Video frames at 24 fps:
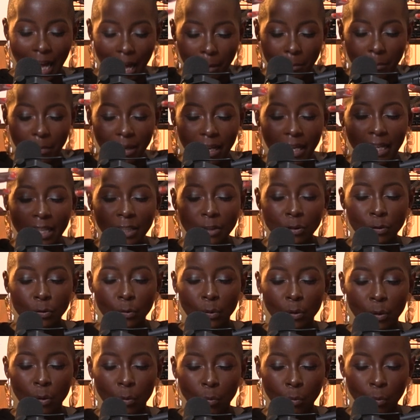come
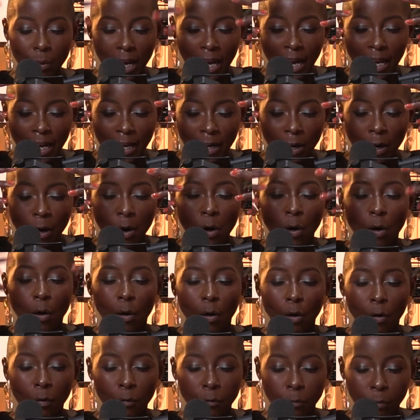into the way
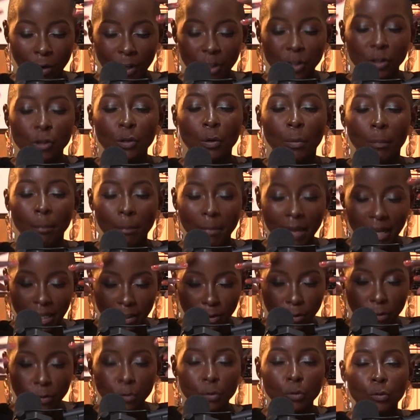of what you're
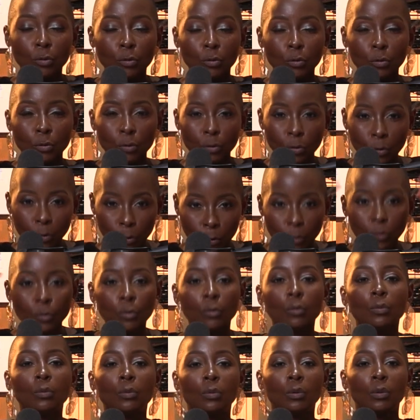meant to
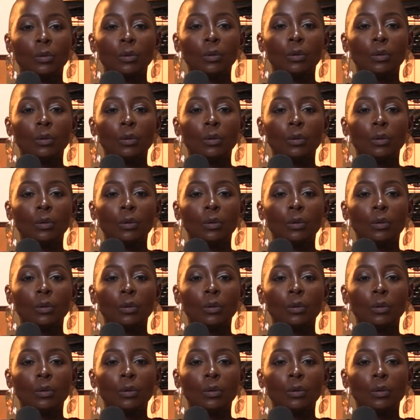do.